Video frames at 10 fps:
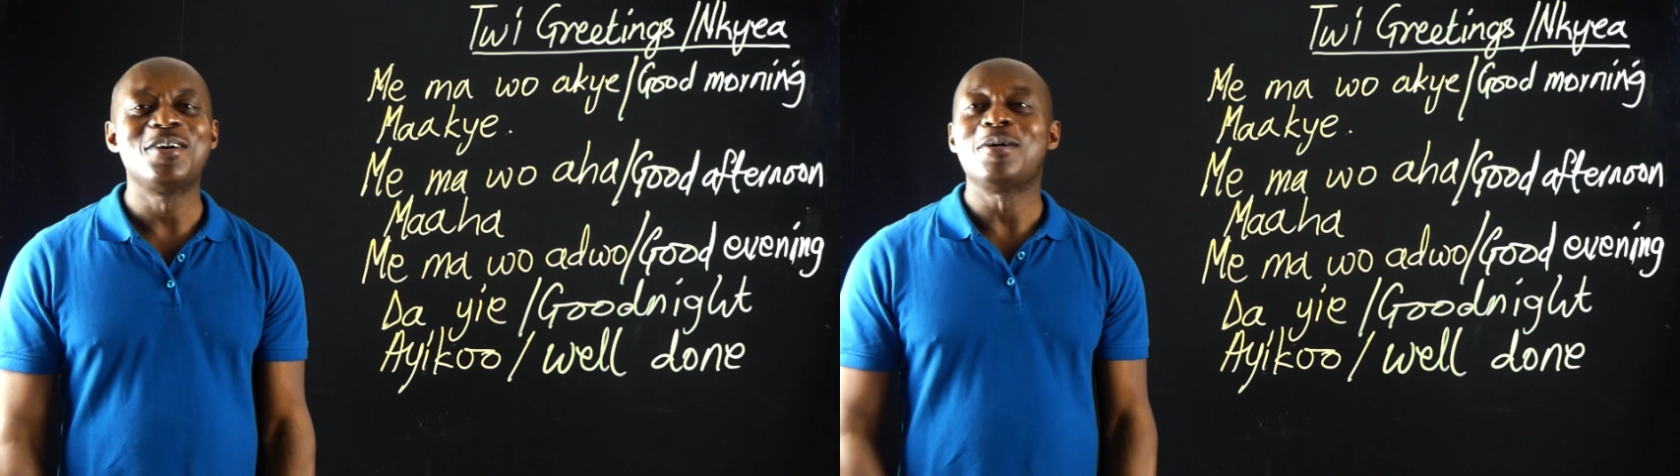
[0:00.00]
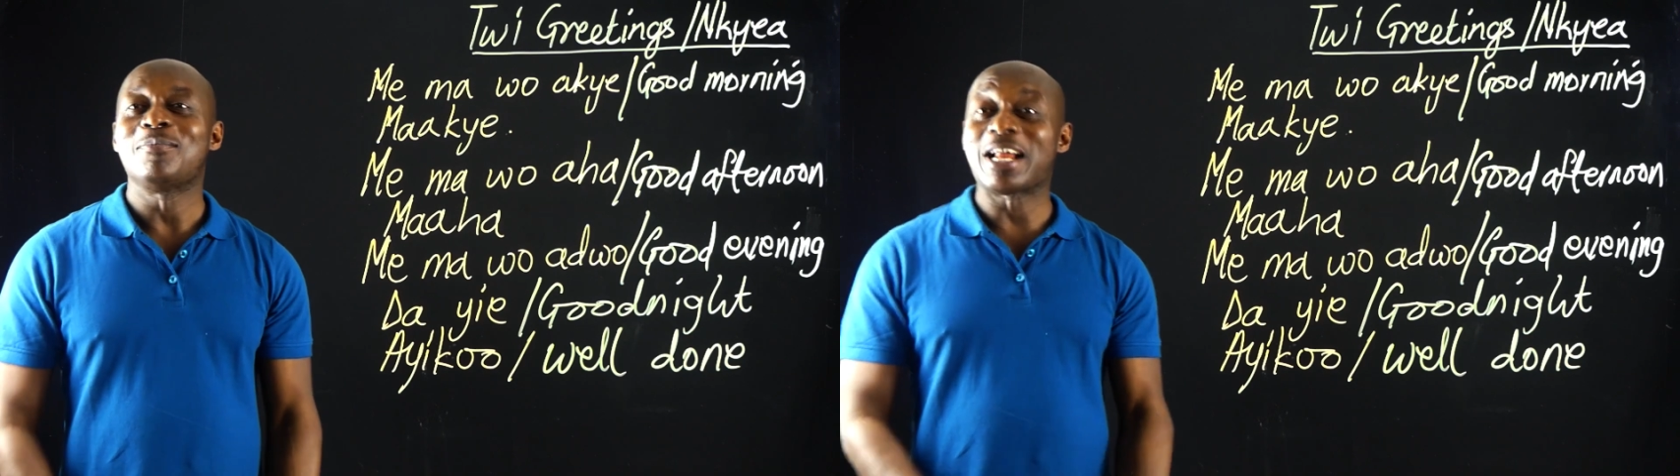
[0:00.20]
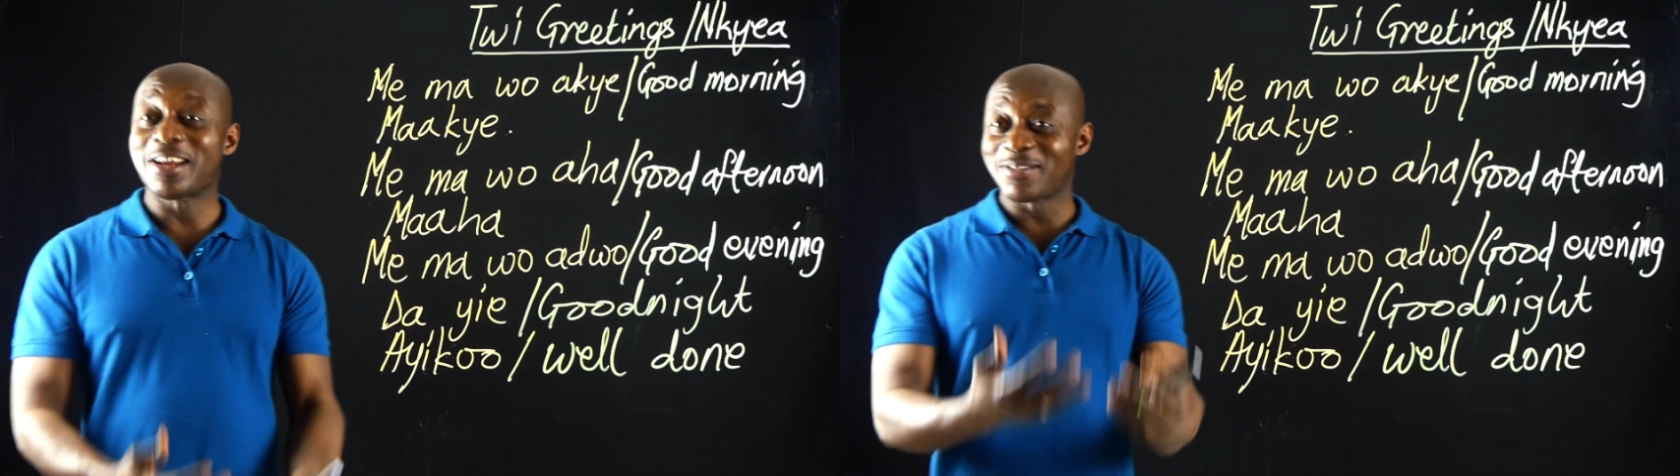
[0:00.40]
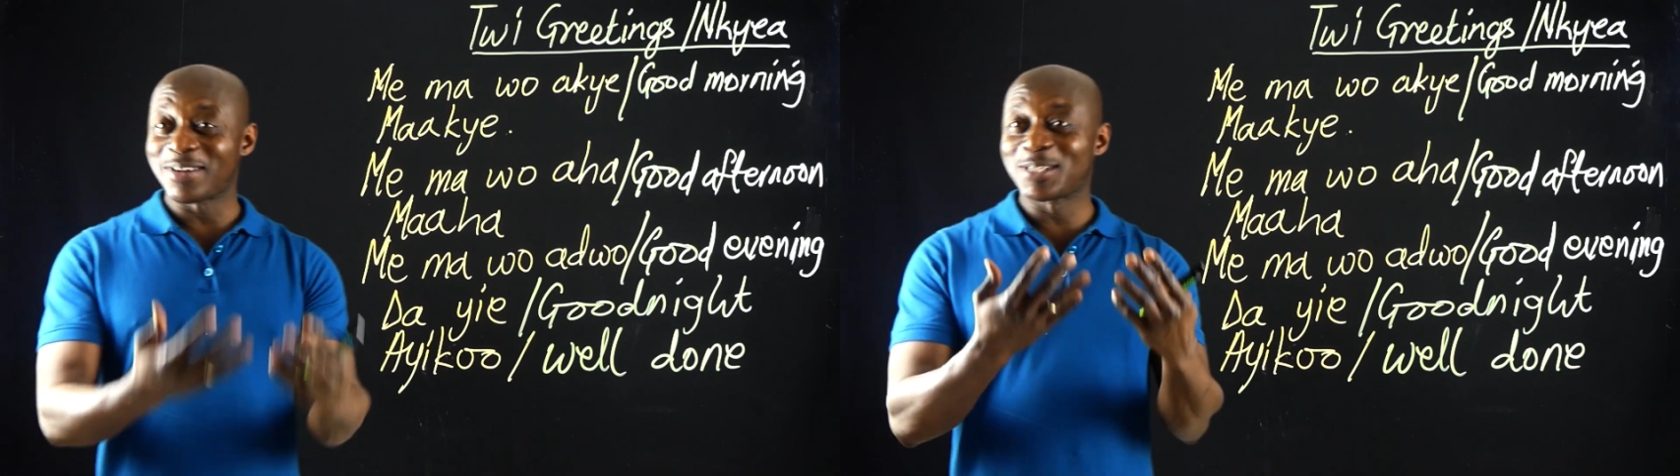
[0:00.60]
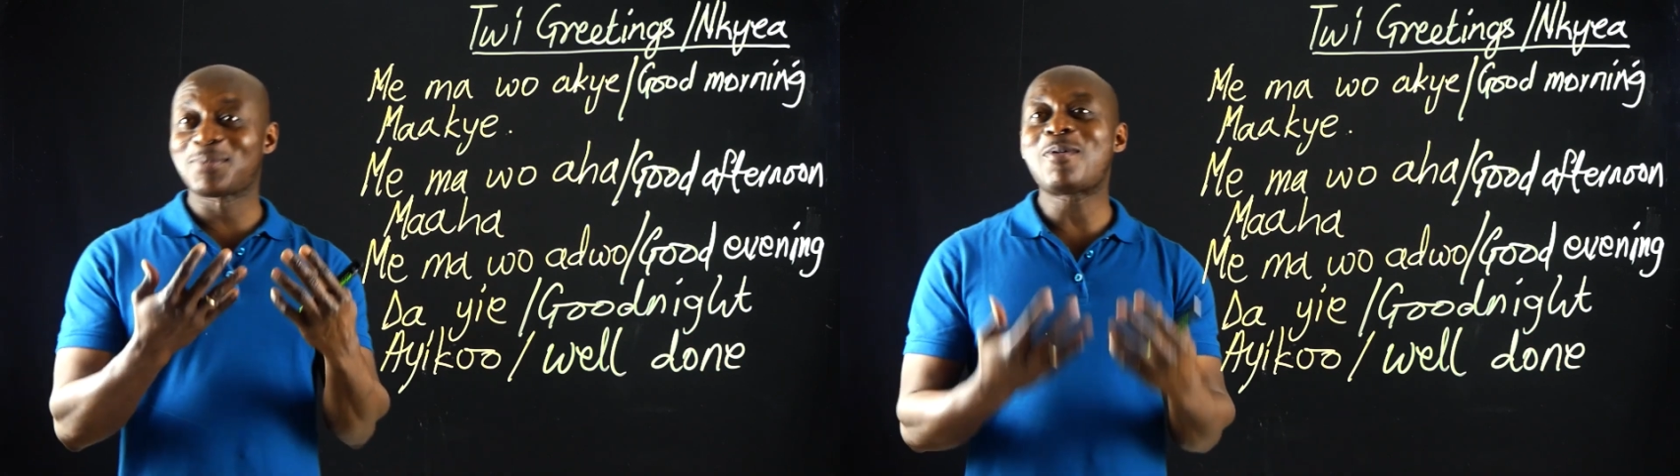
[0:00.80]
But the
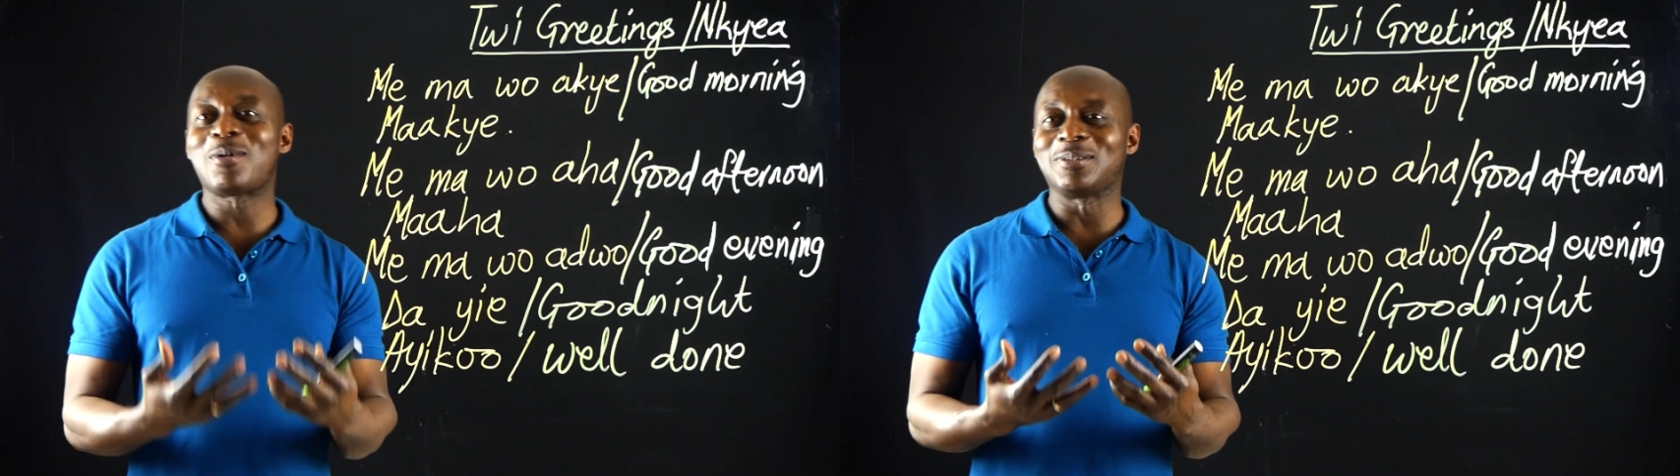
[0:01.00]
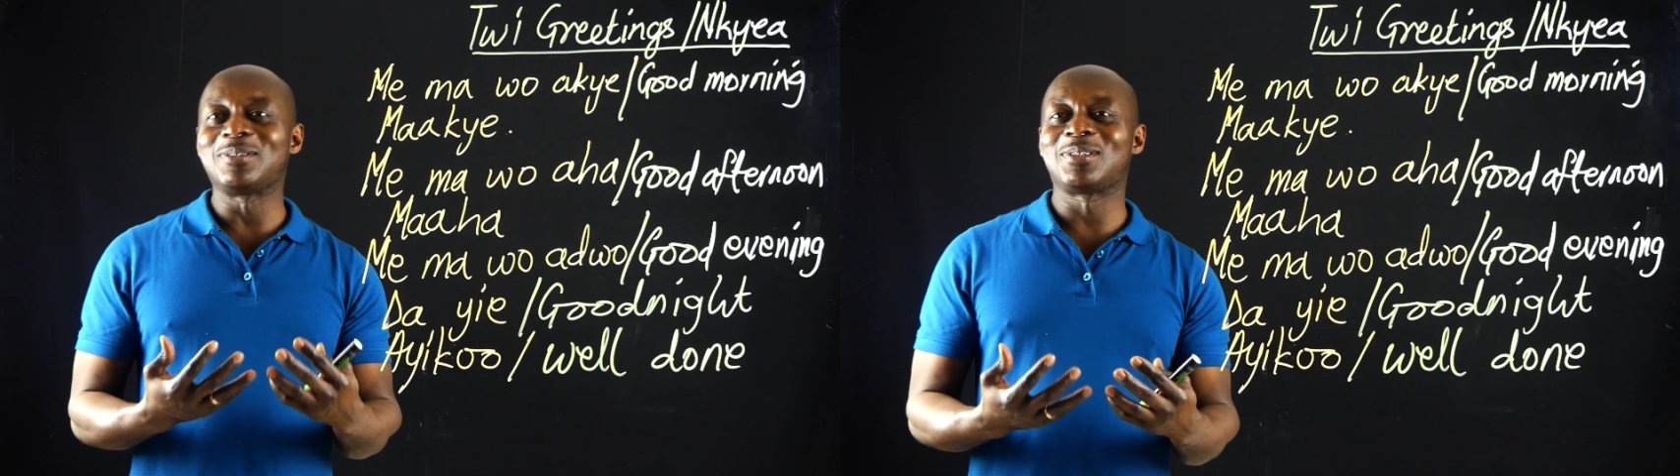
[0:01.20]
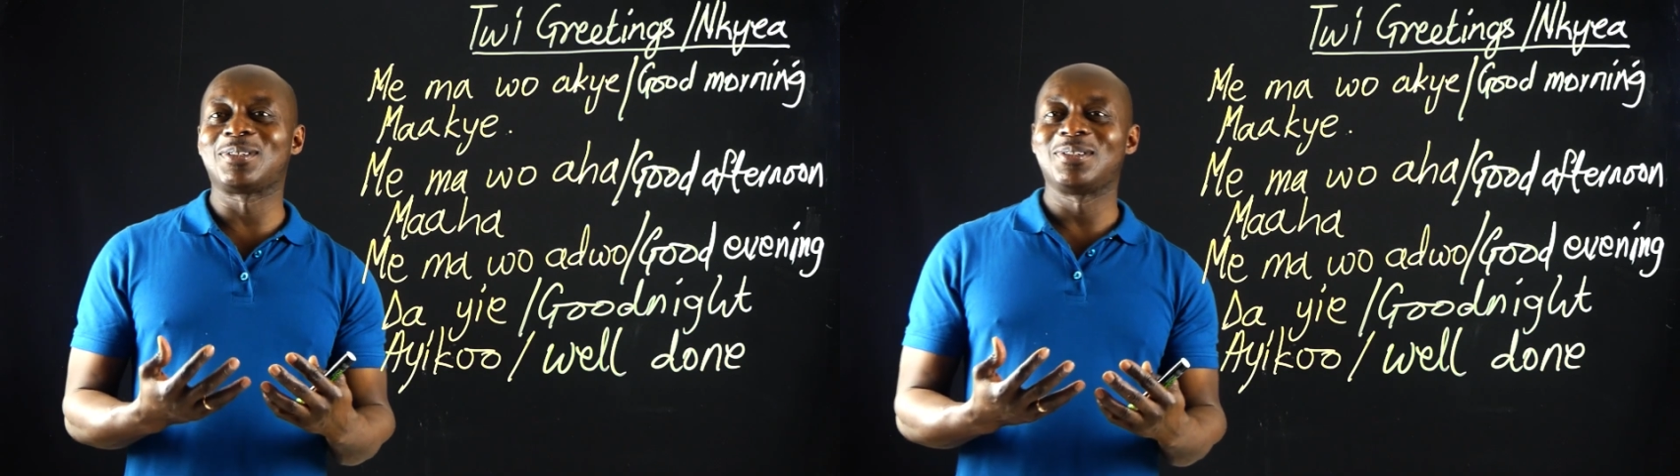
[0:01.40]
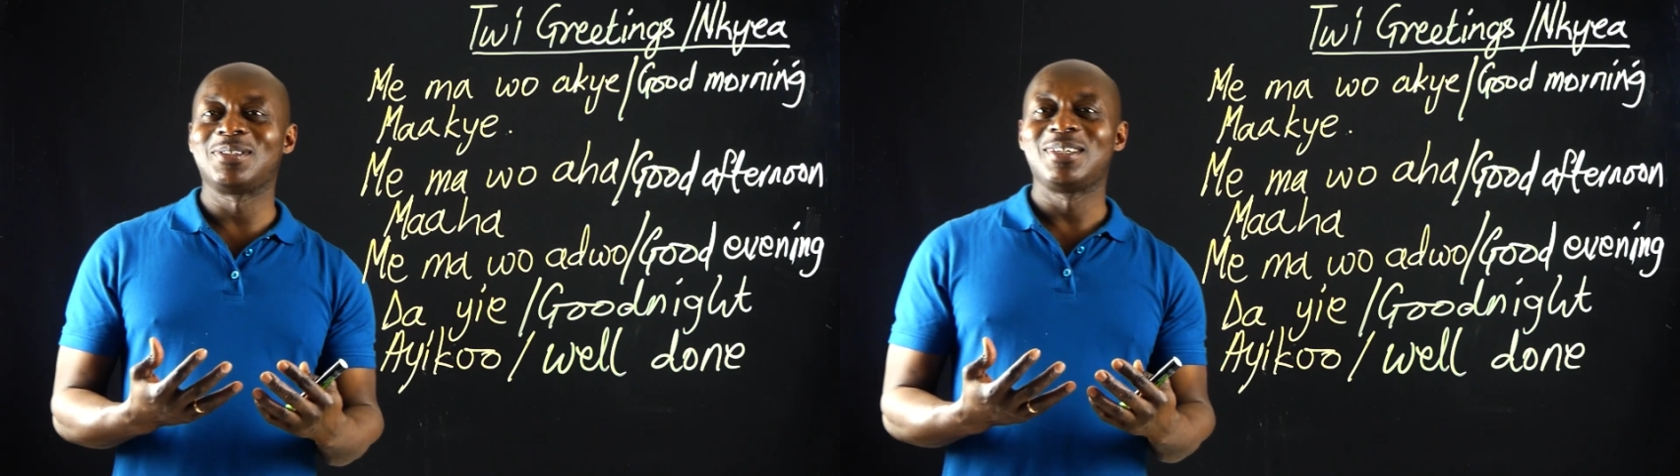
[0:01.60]
response